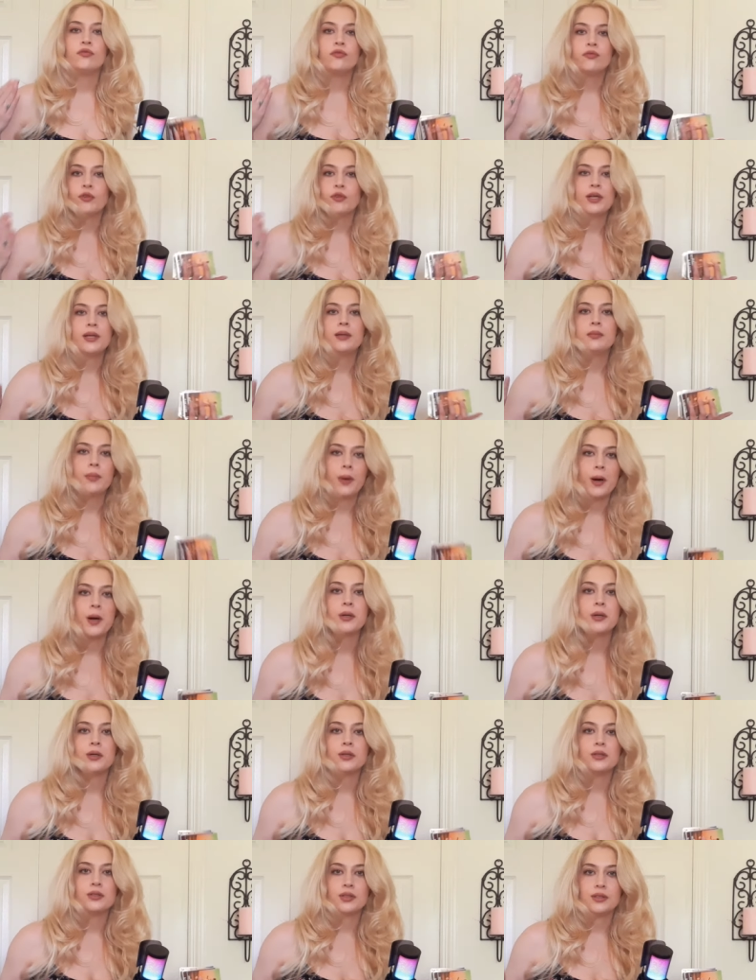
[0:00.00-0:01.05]
freaking
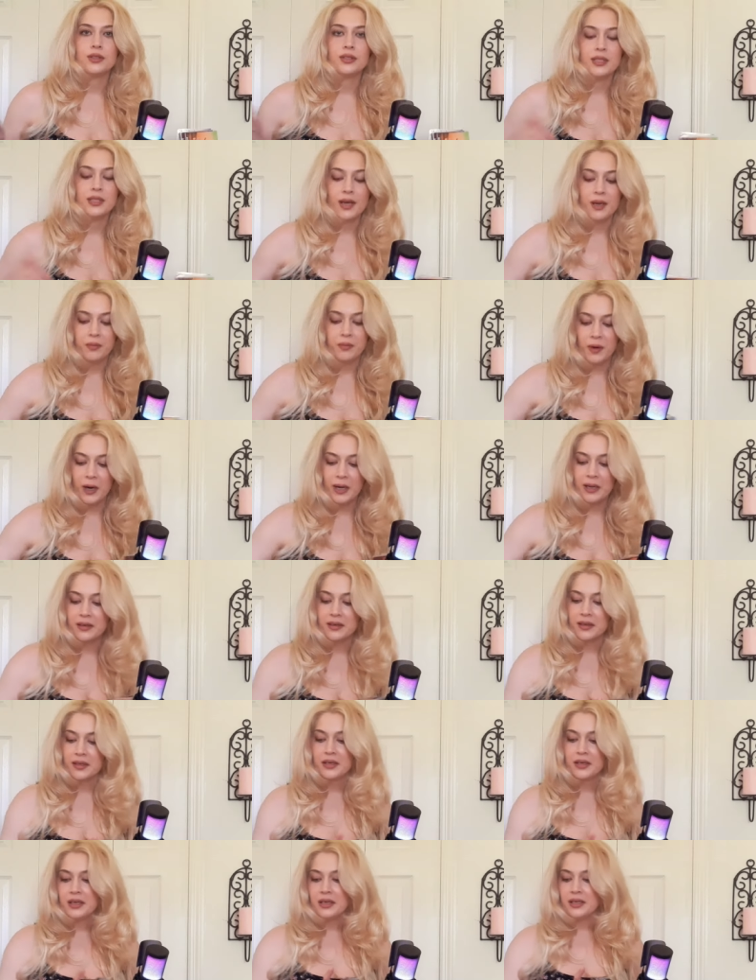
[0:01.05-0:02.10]
bonkers all the time, right?
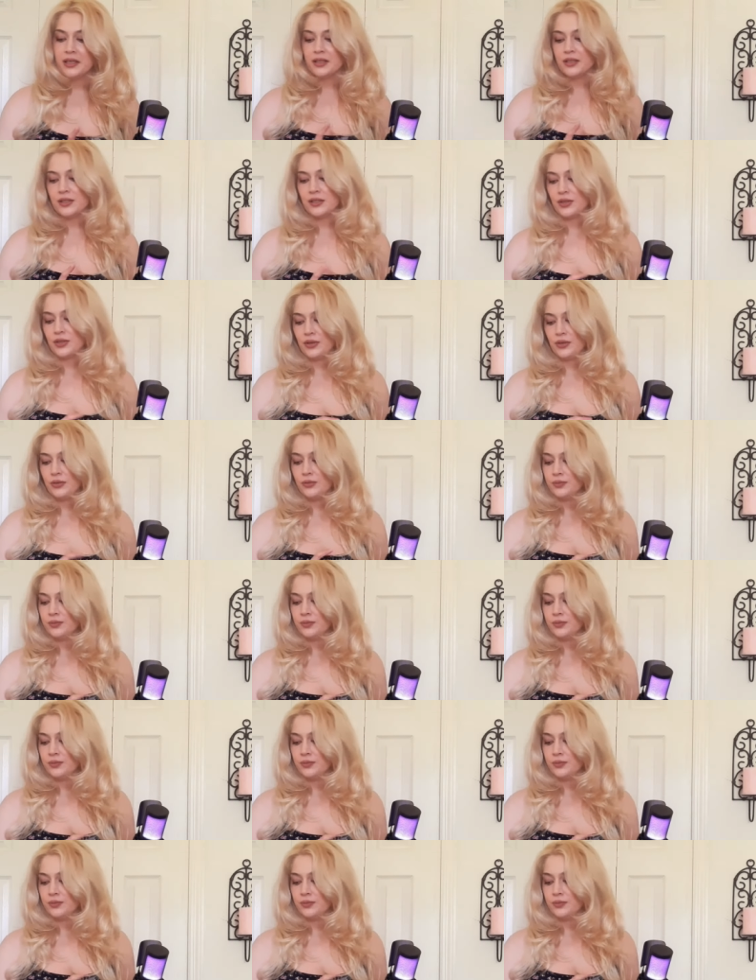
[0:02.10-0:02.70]
So